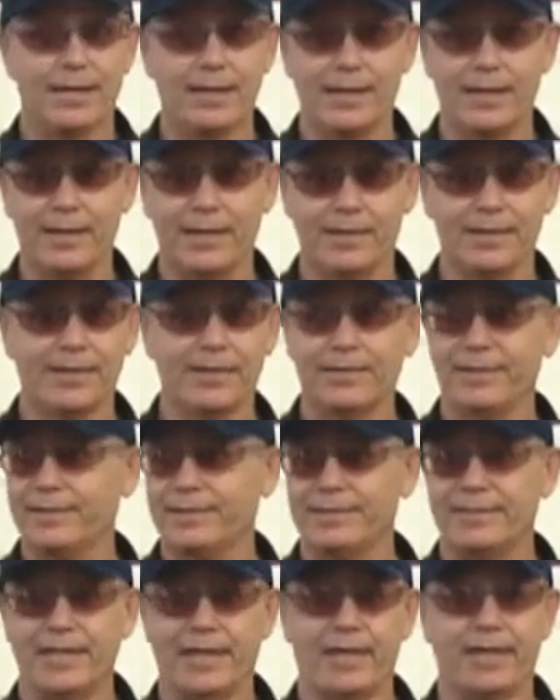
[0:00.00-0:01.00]
And Larry
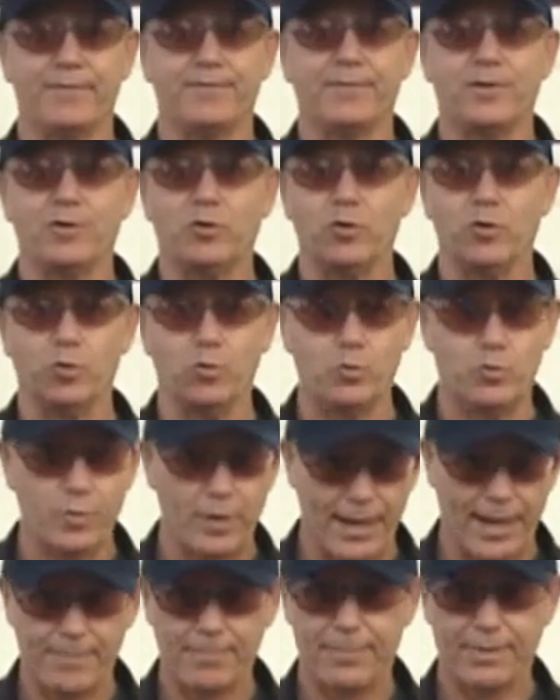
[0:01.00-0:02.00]
and Dave
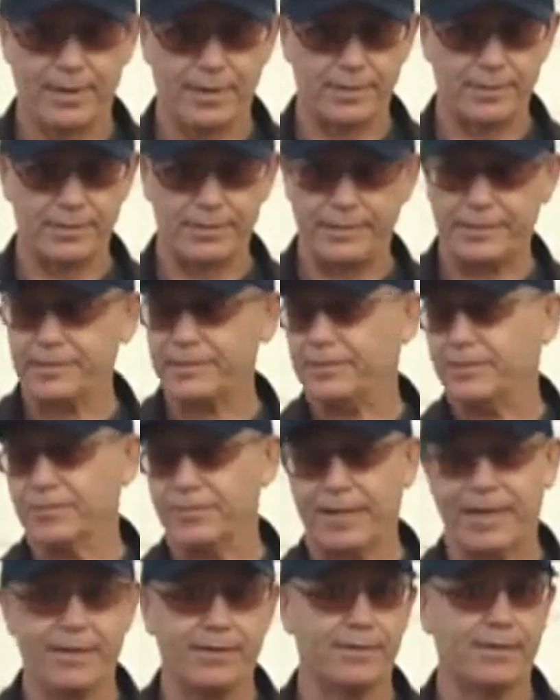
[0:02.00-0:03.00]
grab Colleen,
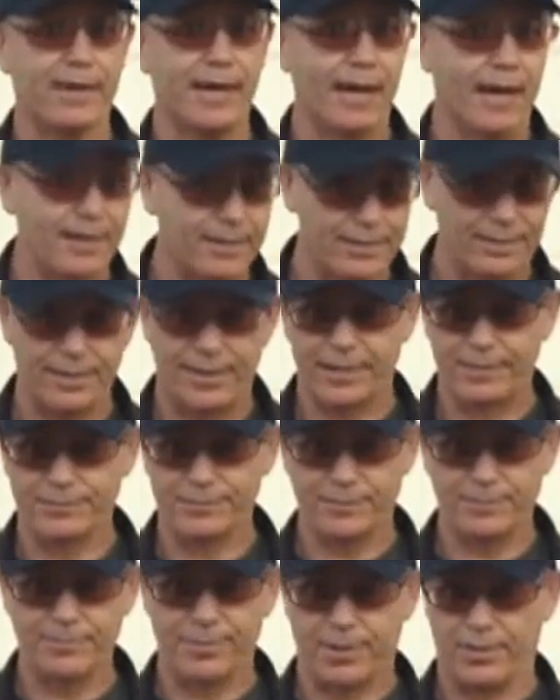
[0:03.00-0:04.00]
drag her out of the ice
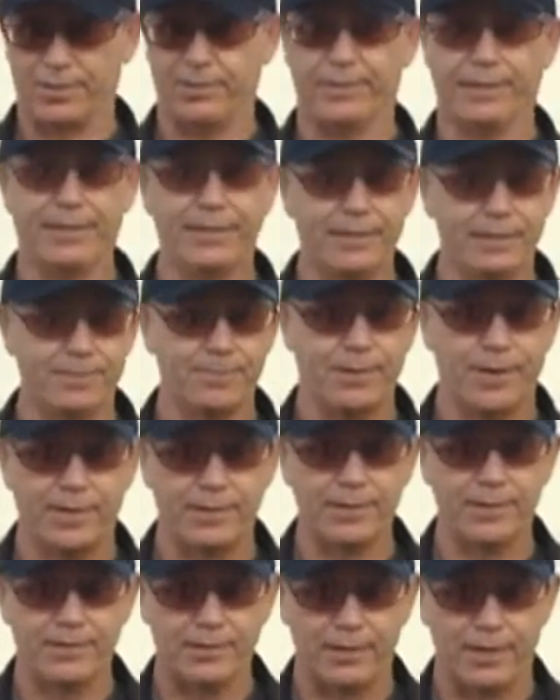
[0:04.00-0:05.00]
cream parlor into the
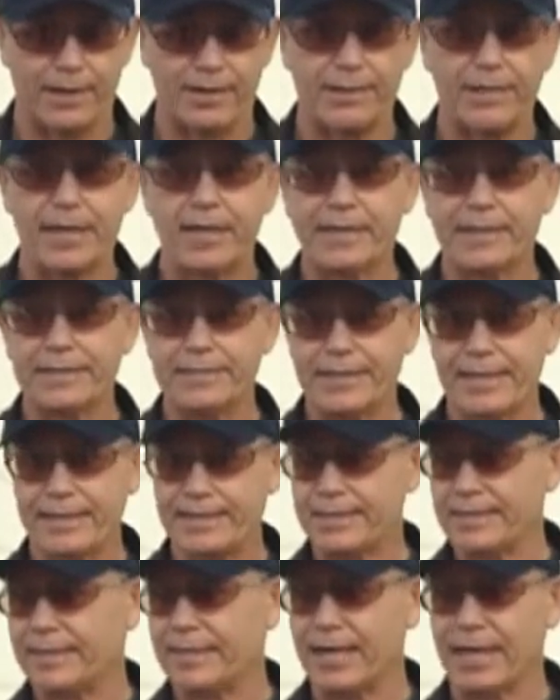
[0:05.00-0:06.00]
parking lot,
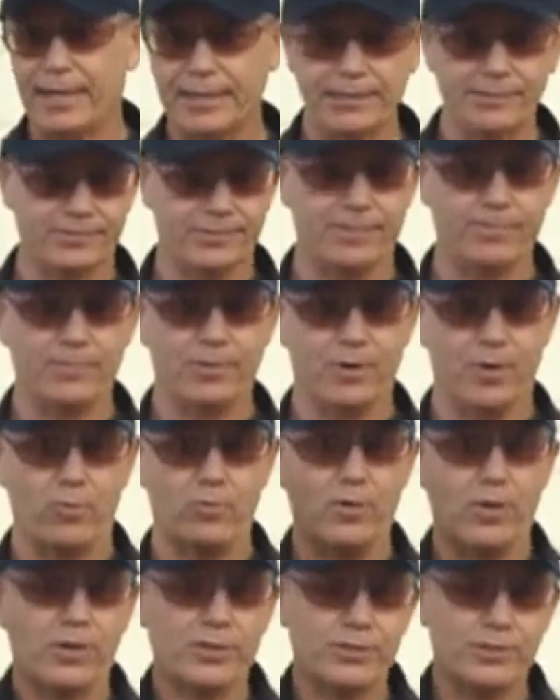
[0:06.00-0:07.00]
take the ice cream
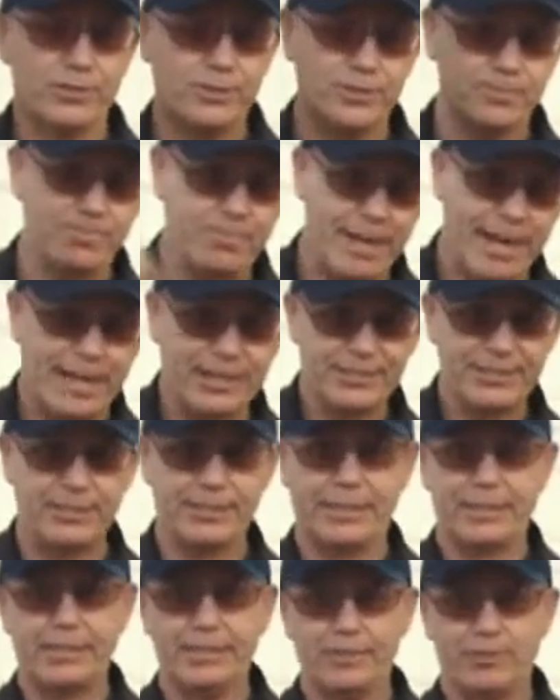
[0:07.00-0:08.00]
cone, smash
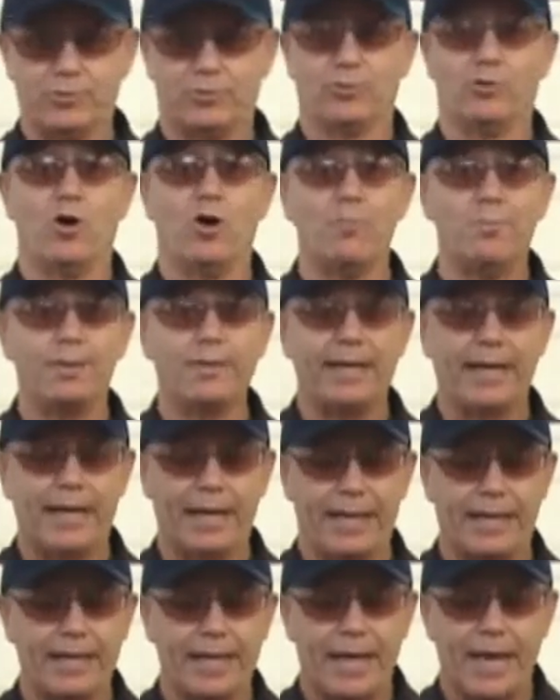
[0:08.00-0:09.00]
it into her open
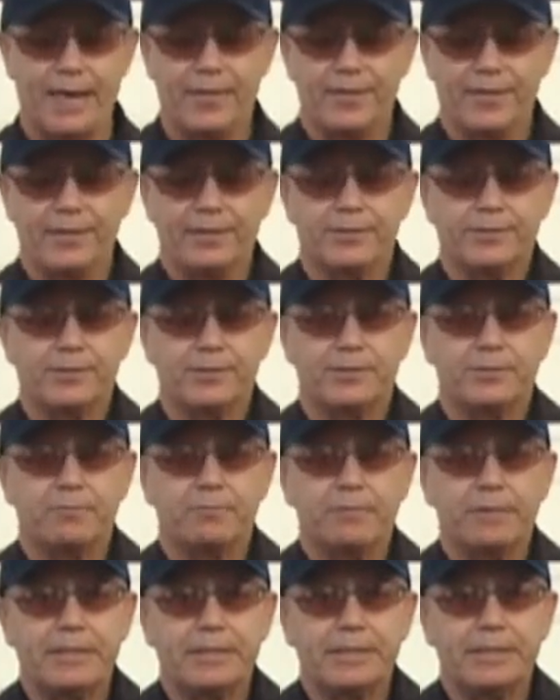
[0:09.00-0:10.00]
hand, and then
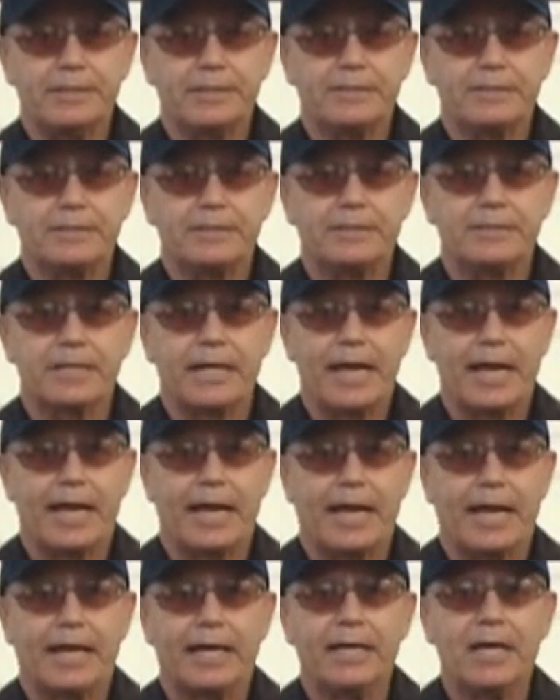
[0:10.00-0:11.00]
squeeze her
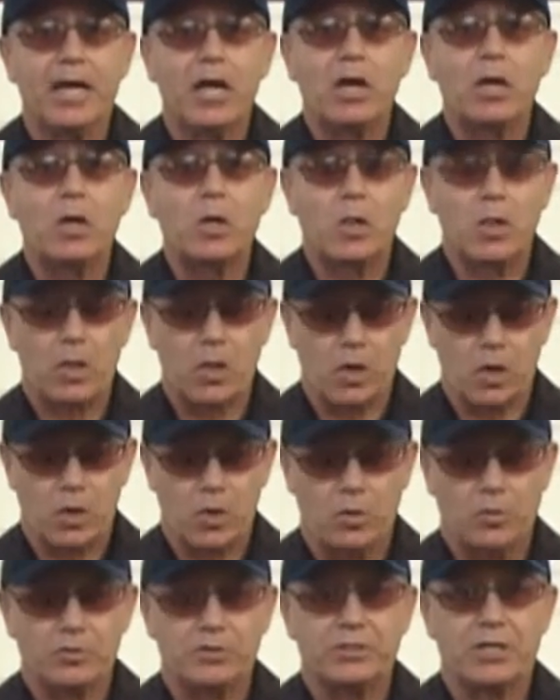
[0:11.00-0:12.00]
hand
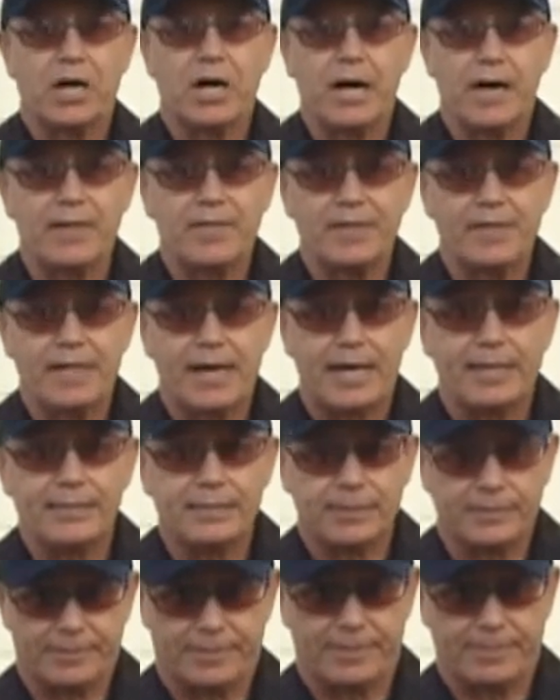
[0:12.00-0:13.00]
closed on the
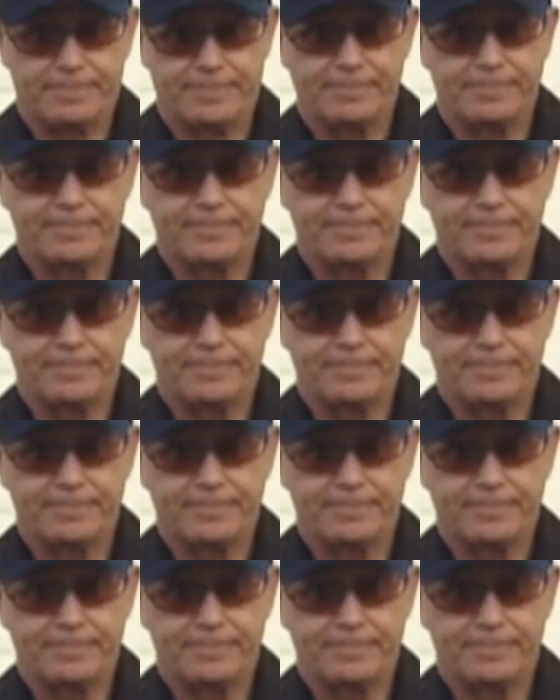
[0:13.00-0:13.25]
ice cream.